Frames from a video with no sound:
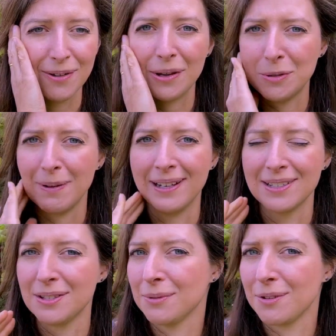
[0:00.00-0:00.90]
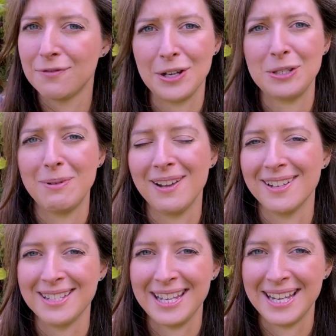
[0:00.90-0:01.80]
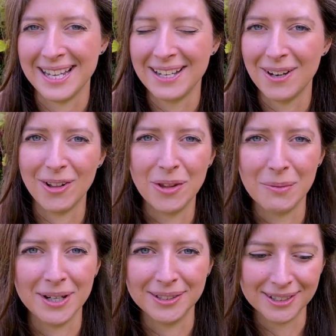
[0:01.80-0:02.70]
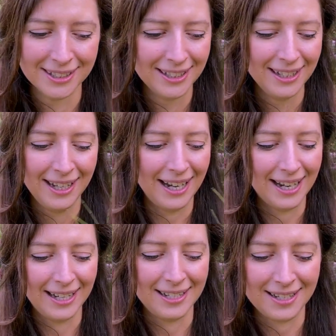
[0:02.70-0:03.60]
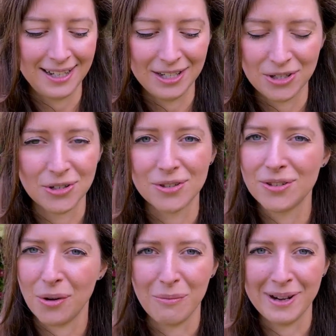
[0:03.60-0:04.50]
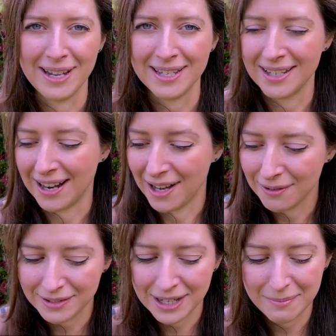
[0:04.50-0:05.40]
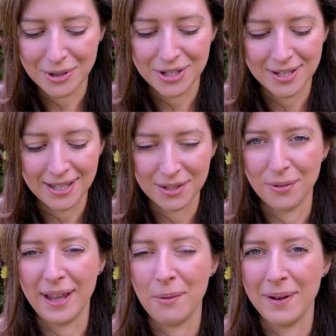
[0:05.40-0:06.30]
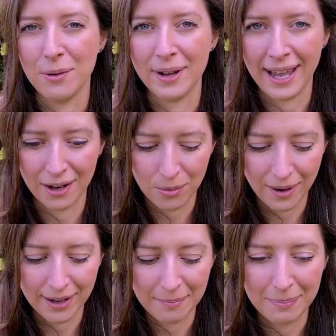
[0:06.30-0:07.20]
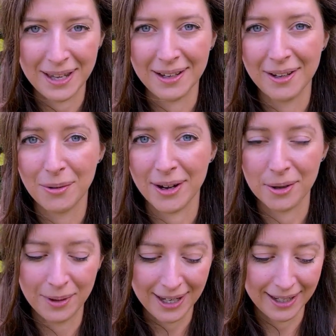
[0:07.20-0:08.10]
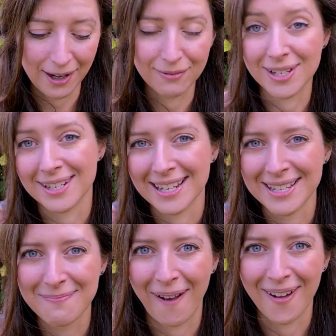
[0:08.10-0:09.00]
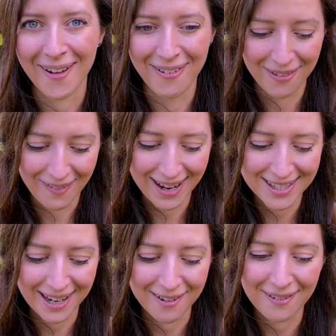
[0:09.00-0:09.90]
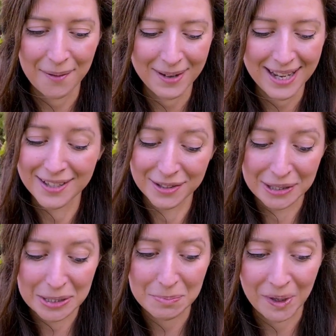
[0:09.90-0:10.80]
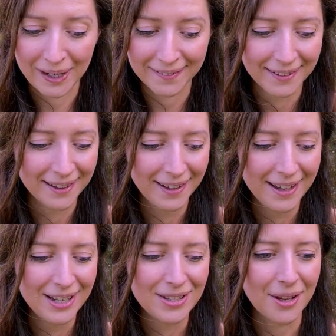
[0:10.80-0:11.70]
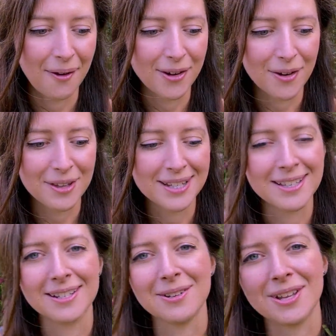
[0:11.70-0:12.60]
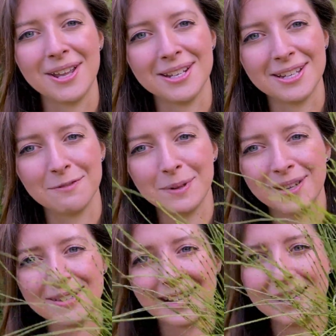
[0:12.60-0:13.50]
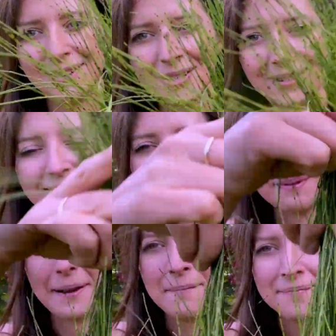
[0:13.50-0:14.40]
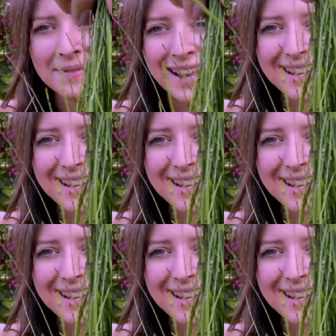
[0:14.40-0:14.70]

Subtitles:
those plants that were the first plants here on the world, and it's just so weird, and I loved it. But she says, oh, that will get quite big quite quickly. Obviously it's part of the mare's tail family, it's going to spread. So I got this as an alternative because it looks quite similar. I